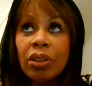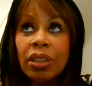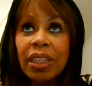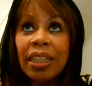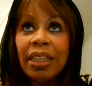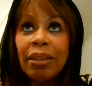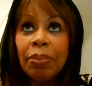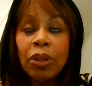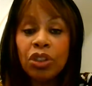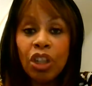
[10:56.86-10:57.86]
T,
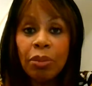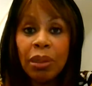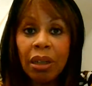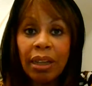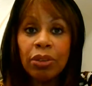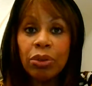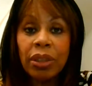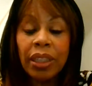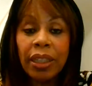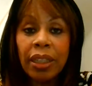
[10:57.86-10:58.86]
because nobody liked Luke
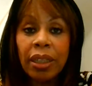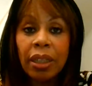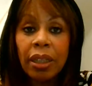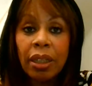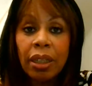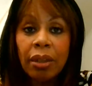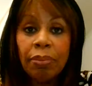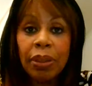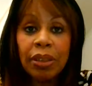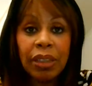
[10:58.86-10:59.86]
T,
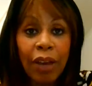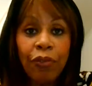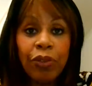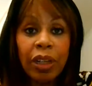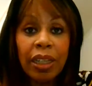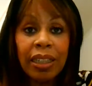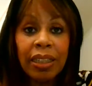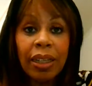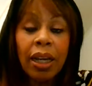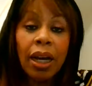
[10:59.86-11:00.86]
but
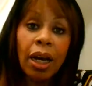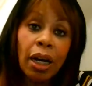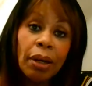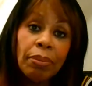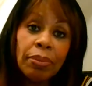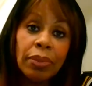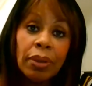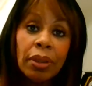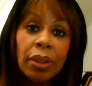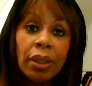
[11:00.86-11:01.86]
definitely, um,
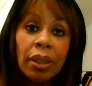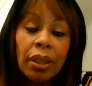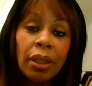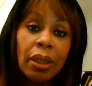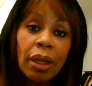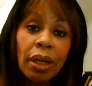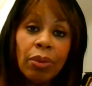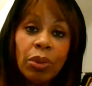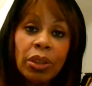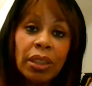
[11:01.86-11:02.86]

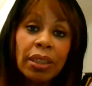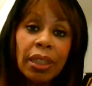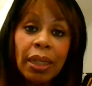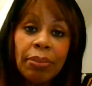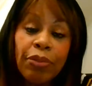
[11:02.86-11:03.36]
um, what's his name?